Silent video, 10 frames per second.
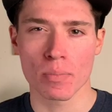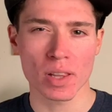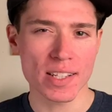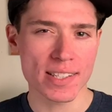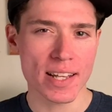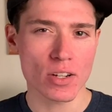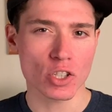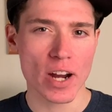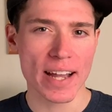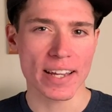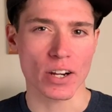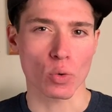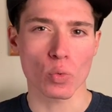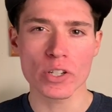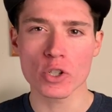But let's stay on track here.
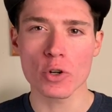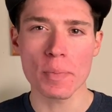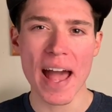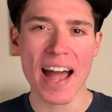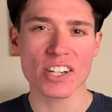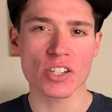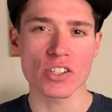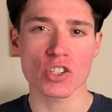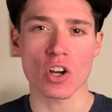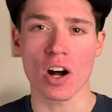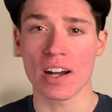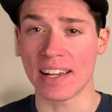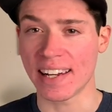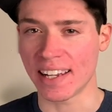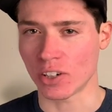Which group actually saw
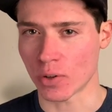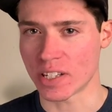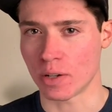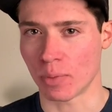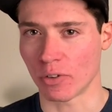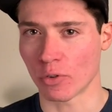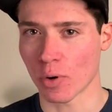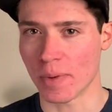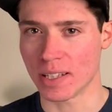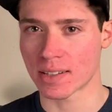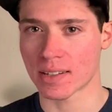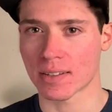an increase in performance?